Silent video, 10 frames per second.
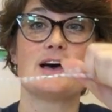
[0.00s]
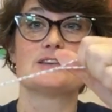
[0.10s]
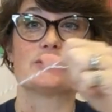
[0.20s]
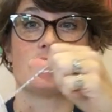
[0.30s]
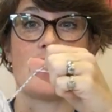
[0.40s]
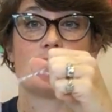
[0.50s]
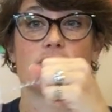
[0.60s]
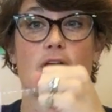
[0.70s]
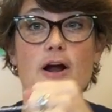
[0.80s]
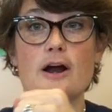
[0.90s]
So that's
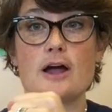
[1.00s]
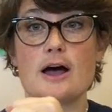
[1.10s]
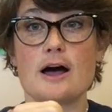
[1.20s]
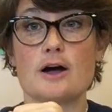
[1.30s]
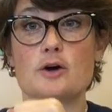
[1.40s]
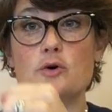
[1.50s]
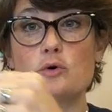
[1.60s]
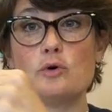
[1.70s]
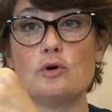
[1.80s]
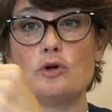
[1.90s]
our
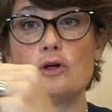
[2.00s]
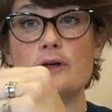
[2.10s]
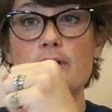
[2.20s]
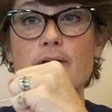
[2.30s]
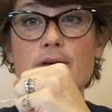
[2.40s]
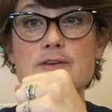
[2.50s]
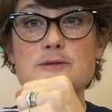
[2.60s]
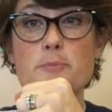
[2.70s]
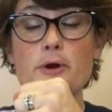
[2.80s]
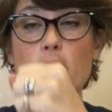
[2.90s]
cool
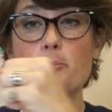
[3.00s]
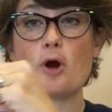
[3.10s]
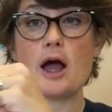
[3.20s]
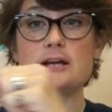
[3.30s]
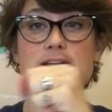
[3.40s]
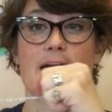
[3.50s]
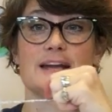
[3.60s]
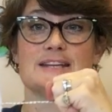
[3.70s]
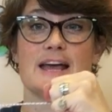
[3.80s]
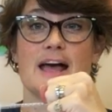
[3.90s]
spinner project
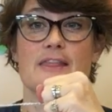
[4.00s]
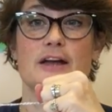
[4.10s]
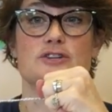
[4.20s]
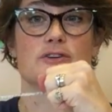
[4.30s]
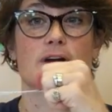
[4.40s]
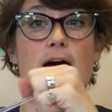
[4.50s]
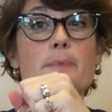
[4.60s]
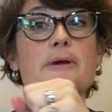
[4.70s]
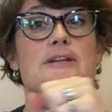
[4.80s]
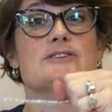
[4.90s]
that you can come
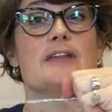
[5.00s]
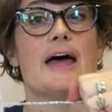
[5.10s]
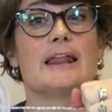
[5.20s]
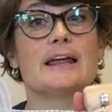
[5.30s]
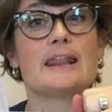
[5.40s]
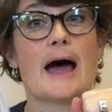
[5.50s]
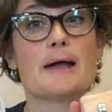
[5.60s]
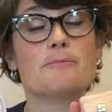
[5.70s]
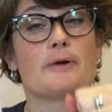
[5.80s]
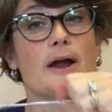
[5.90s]
into the Ellet
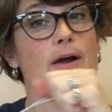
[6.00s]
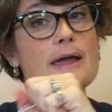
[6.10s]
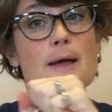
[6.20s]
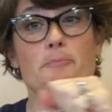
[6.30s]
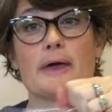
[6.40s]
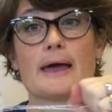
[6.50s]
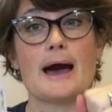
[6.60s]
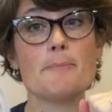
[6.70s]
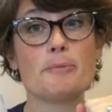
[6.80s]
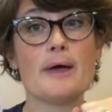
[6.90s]
Library and pick
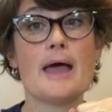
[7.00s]
up,